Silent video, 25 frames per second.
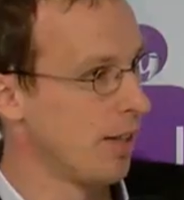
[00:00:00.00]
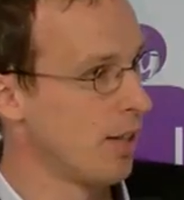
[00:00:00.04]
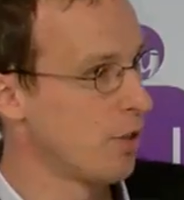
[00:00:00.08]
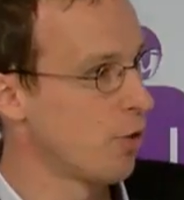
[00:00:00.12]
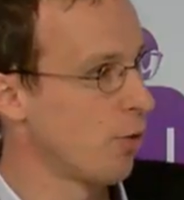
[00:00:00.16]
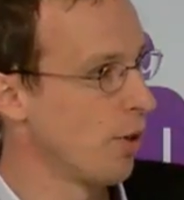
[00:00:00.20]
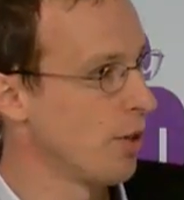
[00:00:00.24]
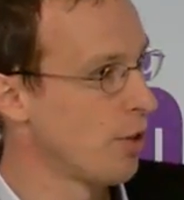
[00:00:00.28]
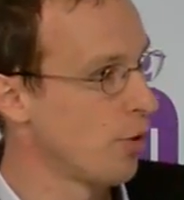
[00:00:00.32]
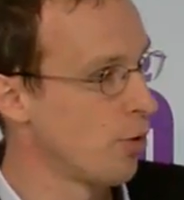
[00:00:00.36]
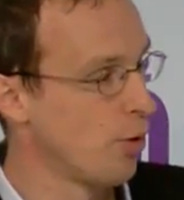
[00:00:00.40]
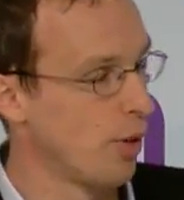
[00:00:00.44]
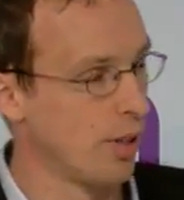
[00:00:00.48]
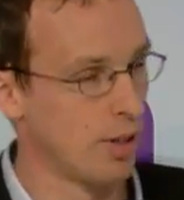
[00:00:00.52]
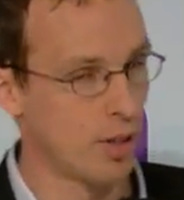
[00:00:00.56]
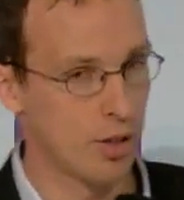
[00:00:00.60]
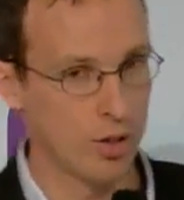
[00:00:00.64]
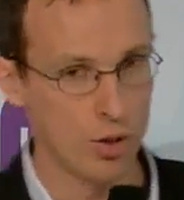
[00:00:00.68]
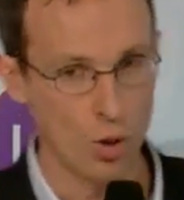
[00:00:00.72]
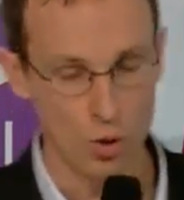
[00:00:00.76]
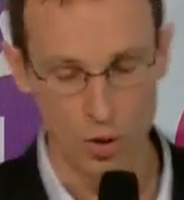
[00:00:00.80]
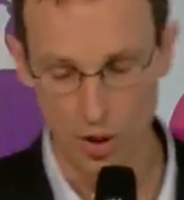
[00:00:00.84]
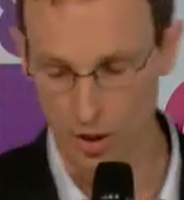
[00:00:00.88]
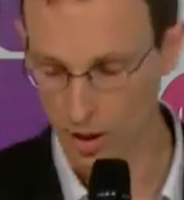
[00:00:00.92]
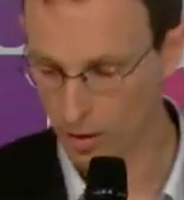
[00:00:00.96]
literature and the
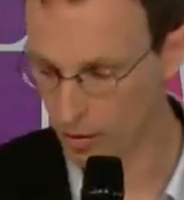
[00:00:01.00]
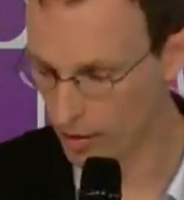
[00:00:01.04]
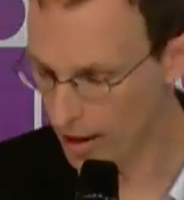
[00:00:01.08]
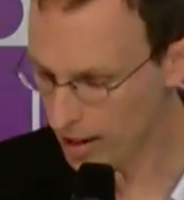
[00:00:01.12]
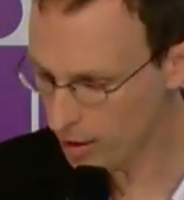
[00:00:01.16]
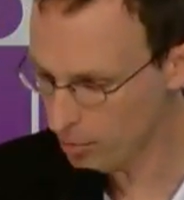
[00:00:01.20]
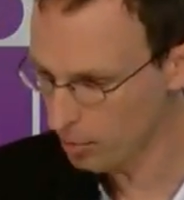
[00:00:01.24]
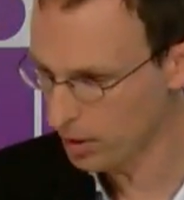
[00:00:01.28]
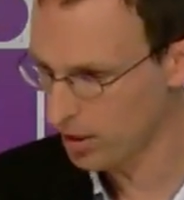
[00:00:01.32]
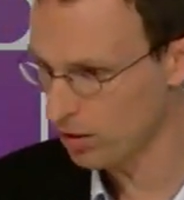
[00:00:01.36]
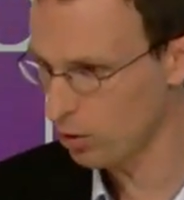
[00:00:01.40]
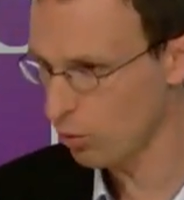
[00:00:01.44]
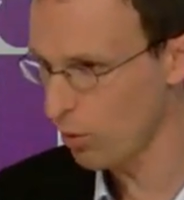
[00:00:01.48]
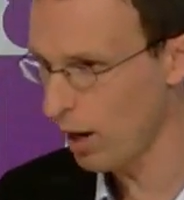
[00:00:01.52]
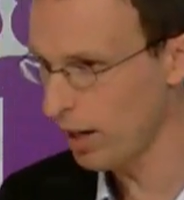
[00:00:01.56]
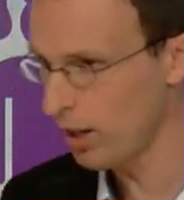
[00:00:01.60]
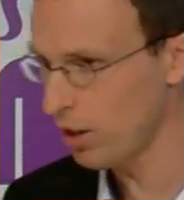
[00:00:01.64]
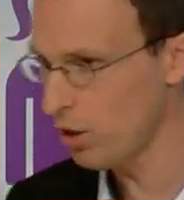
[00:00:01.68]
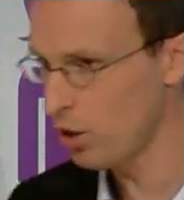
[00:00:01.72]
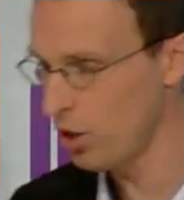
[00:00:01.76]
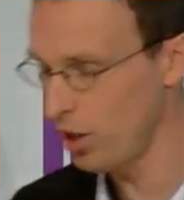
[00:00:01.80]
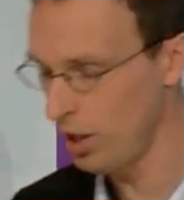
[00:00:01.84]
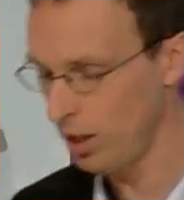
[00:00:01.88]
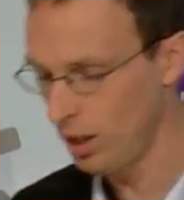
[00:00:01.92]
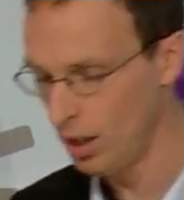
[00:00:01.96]
social investment
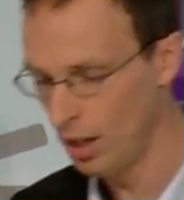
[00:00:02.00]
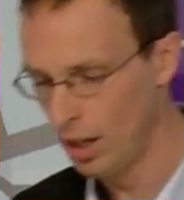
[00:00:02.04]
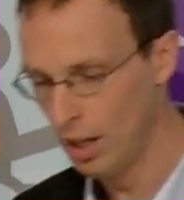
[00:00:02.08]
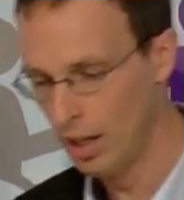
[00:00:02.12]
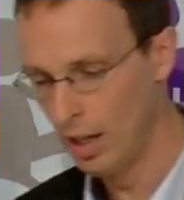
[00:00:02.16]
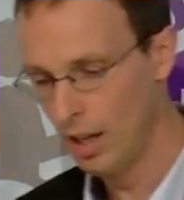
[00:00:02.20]
strategy